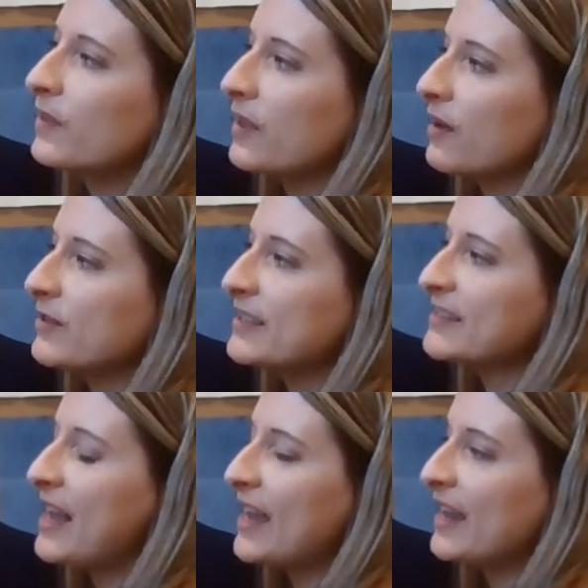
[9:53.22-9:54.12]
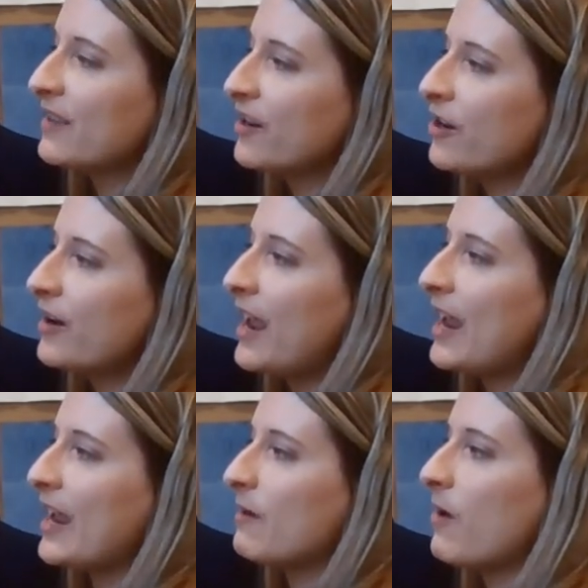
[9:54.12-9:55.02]
They sign their
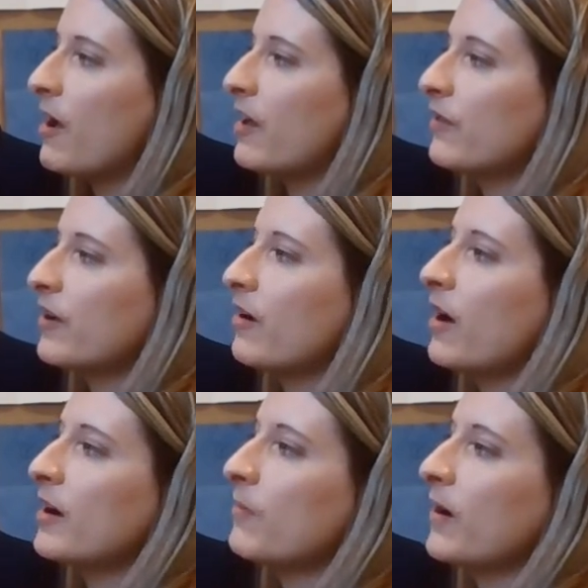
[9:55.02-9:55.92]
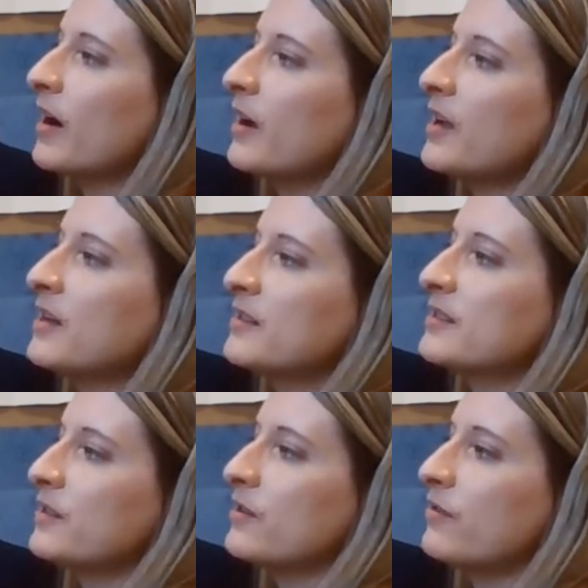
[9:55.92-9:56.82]
name on their artwork.
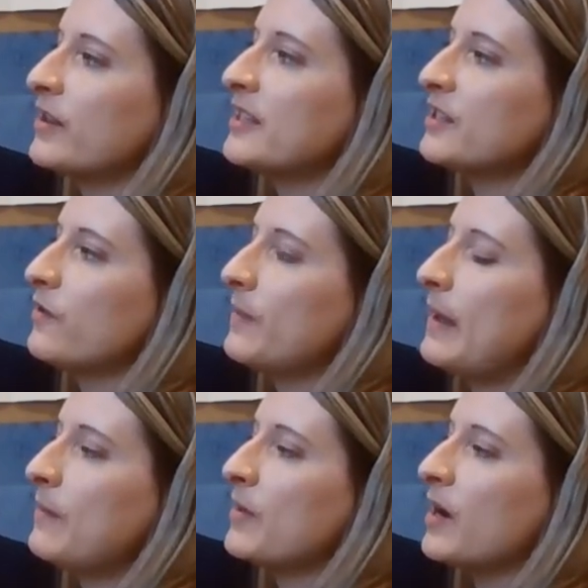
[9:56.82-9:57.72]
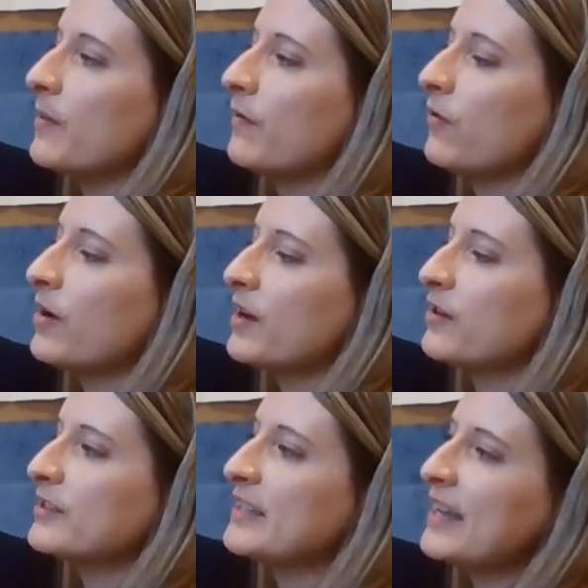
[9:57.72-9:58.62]
So you need to remember before
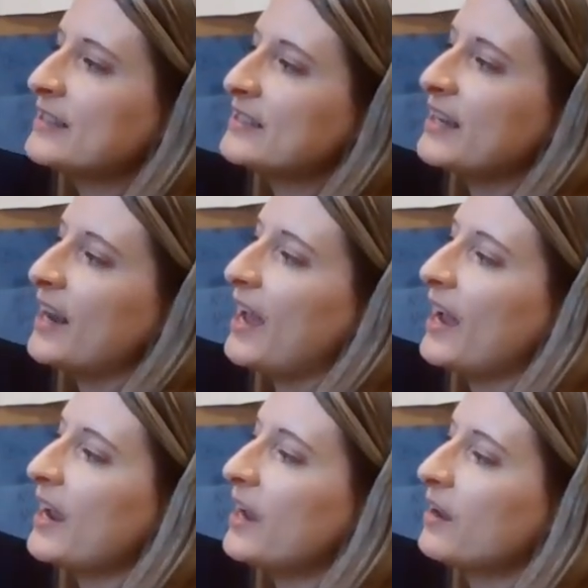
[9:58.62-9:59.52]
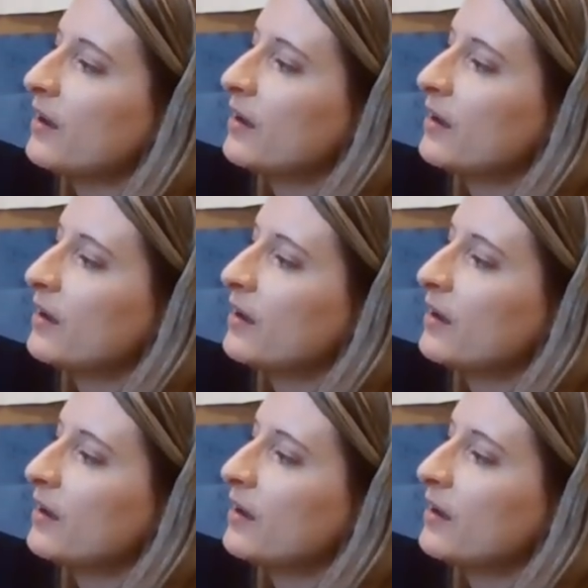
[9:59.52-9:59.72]
you're done today